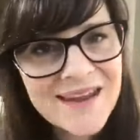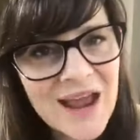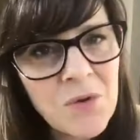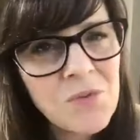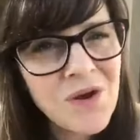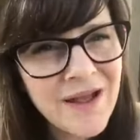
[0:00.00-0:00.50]

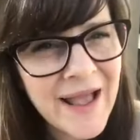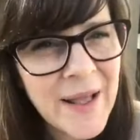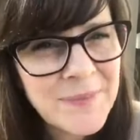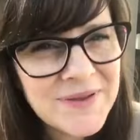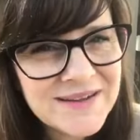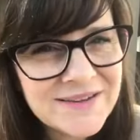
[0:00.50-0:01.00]
Now, what
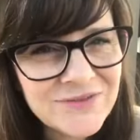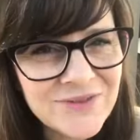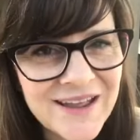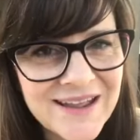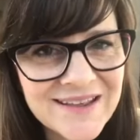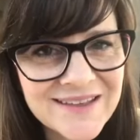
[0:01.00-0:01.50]
happened in
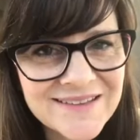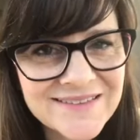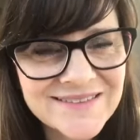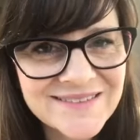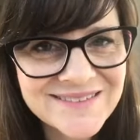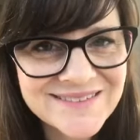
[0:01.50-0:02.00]

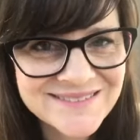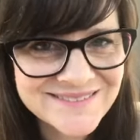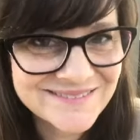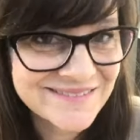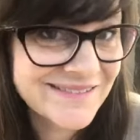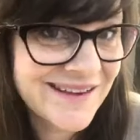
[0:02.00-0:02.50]
Vegas
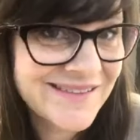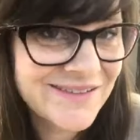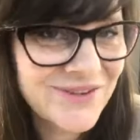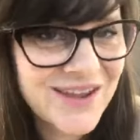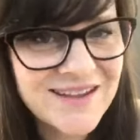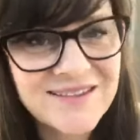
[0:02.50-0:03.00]
stays
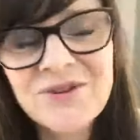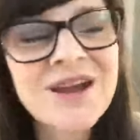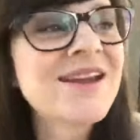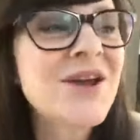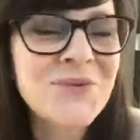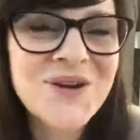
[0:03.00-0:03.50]
in Vegas,
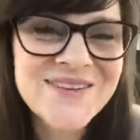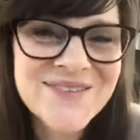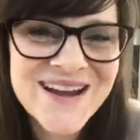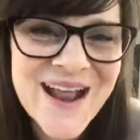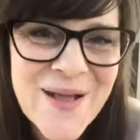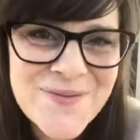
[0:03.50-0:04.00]
right? No,
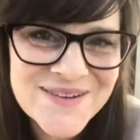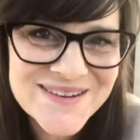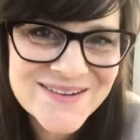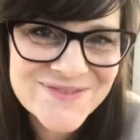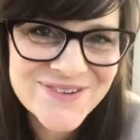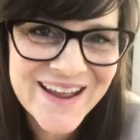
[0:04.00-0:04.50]
what happened
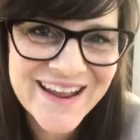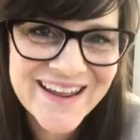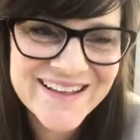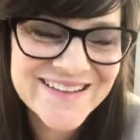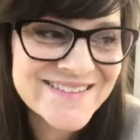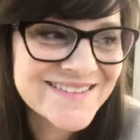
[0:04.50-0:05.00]
in
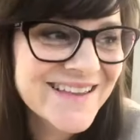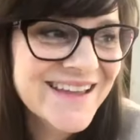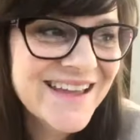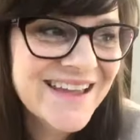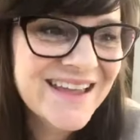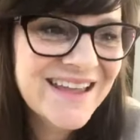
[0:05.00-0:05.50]
Vegas
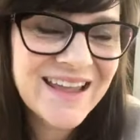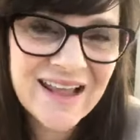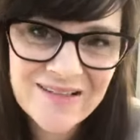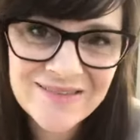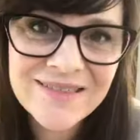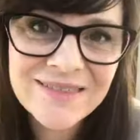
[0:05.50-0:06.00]

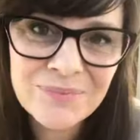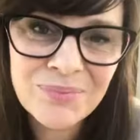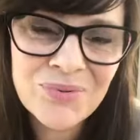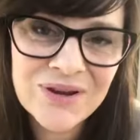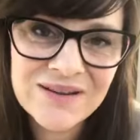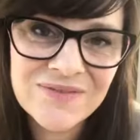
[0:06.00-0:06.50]
isn't the
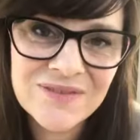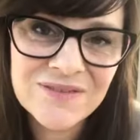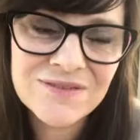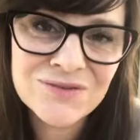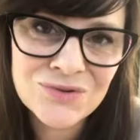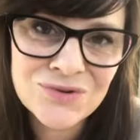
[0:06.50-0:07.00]
point of the
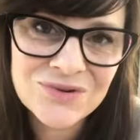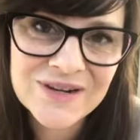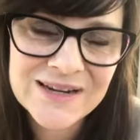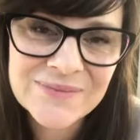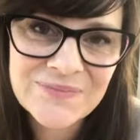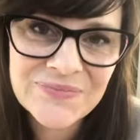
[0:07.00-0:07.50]

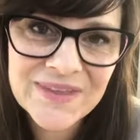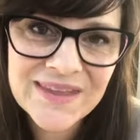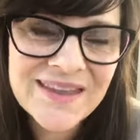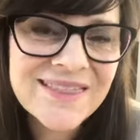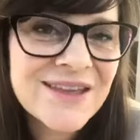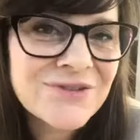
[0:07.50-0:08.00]
story.
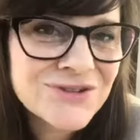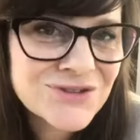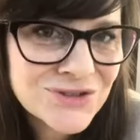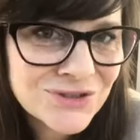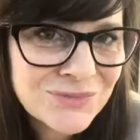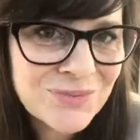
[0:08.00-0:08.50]
There are
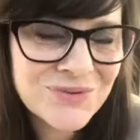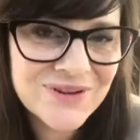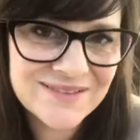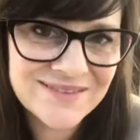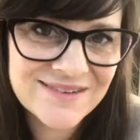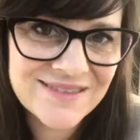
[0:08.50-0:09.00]
2
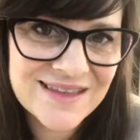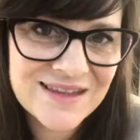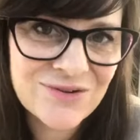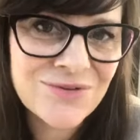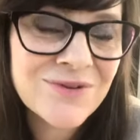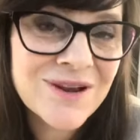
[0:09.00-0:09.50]
points to the
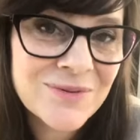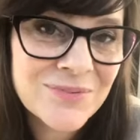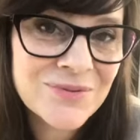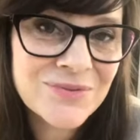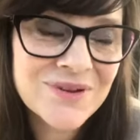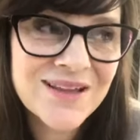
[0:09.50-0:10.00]

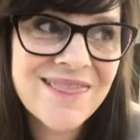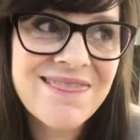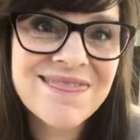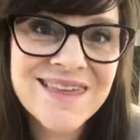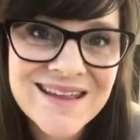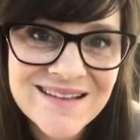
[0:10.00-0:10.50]
incredible
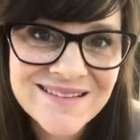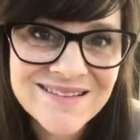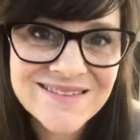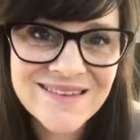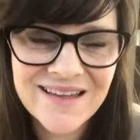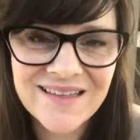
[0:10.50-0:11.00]

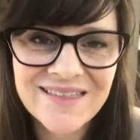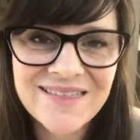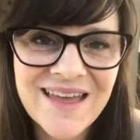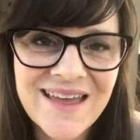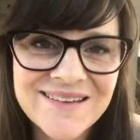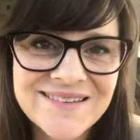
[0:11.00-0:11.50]
things
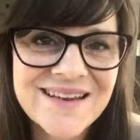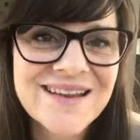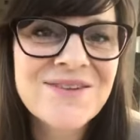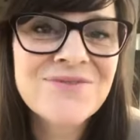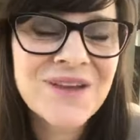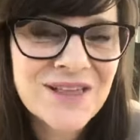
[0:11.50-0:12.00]
that
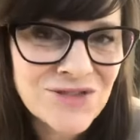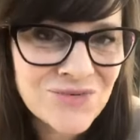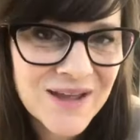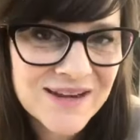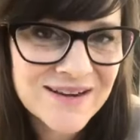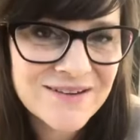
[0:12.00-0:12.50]

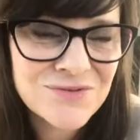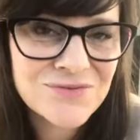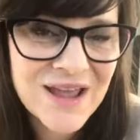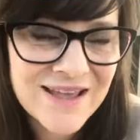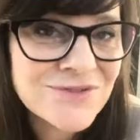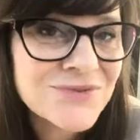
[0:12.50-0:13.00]

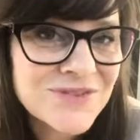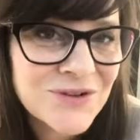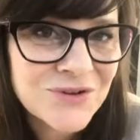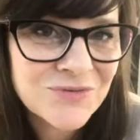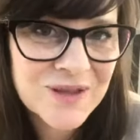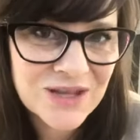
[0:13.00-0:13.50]
eventuated as a
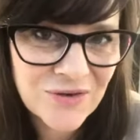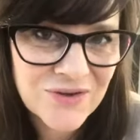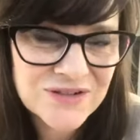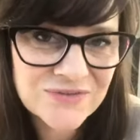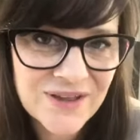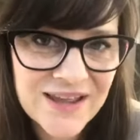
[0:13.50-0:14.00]
result of me
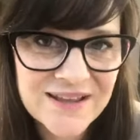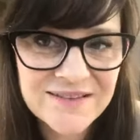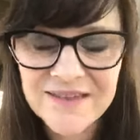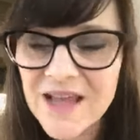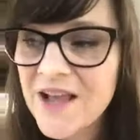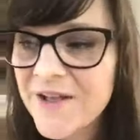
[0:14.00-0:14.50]
going to
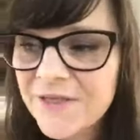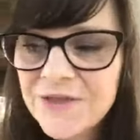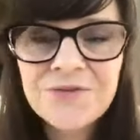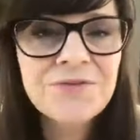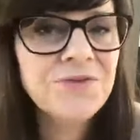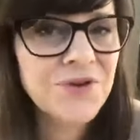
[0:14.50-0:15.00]
Vegas.
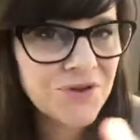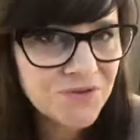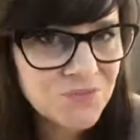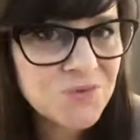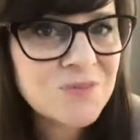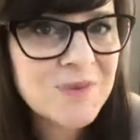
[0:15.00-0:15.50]
The
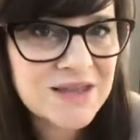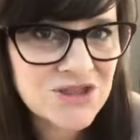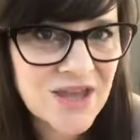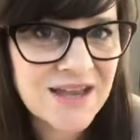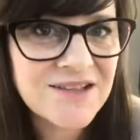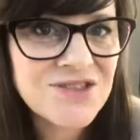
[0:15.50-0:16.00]
first was me
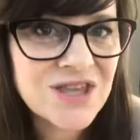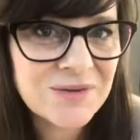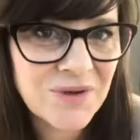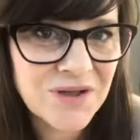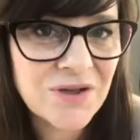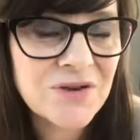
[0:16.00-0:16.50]

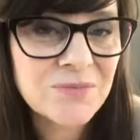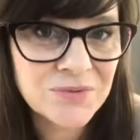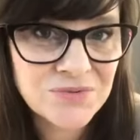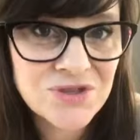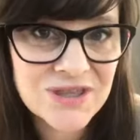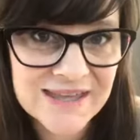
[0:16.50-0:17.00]
challenging my own
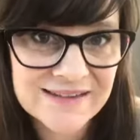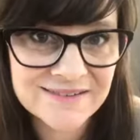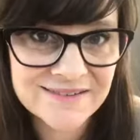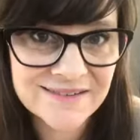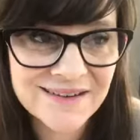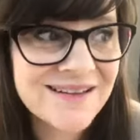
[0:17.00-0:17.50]

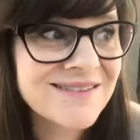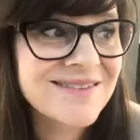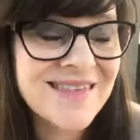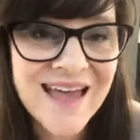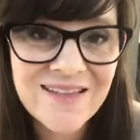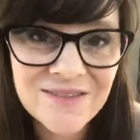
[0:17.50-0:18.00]
bullshit, because
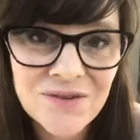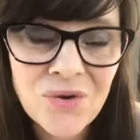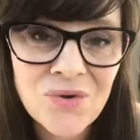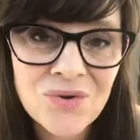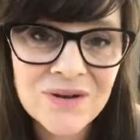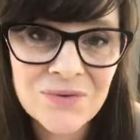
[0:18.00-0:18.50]
that's
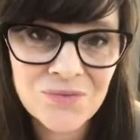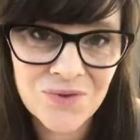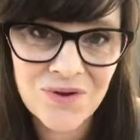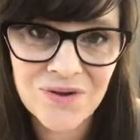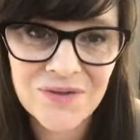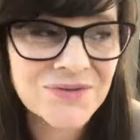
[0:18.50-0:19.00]
all it
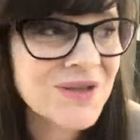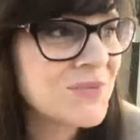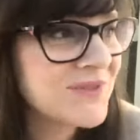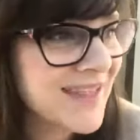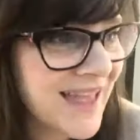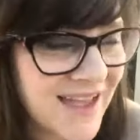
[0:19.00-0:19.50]
was. It
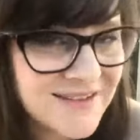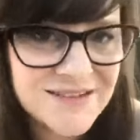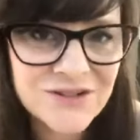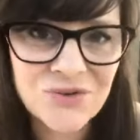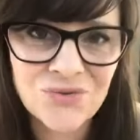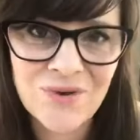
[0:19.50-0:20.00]
was
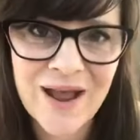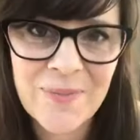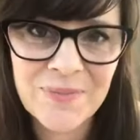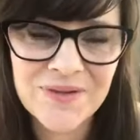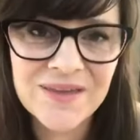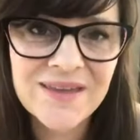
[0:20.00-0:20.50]
utter
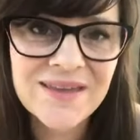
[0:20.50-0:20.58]
crap.